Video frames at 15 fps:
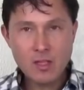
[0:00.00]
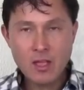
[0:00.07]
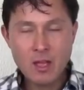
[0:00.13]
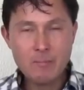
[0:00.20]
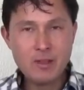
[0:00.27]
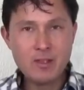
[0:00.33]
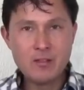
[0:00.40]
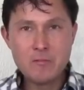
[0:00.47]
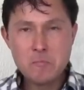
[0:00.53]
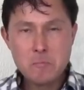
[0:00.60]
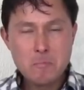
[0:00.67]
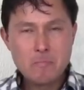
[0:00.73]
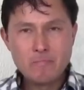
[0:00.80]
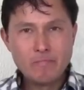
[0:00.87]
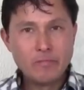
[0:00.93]
I mean,
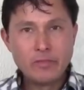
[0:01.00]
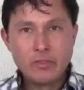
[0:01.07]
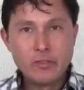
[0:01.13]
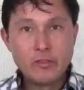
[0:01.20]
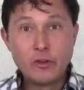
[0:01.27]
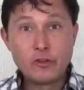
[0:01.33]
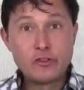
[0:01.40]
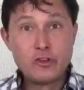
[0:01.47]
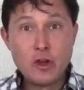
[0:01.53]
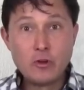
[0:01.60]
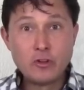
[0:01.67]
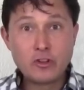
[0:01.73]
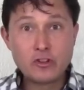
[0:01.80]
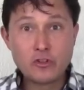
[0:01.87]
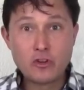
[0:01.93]
there's no
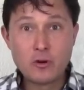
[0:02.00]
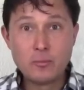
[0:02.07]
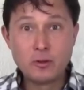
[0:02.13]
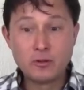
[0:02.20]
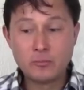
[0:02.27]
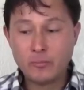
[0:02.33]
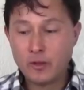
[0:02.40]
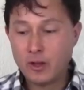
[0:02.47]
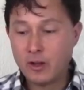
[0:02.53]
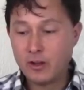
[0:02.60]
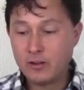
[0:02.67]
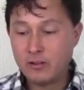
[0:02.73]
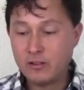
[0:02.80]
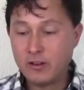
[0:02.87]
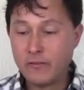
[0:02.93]
discernible
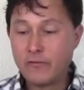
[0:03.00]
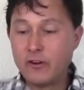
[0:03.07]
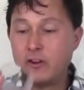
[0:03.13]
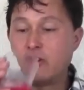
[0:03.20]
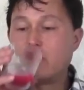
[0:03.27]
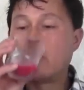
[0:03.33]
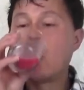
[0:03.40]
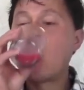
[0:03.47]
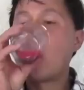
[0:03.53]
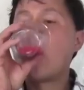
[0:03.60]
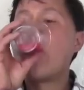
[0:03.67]
difference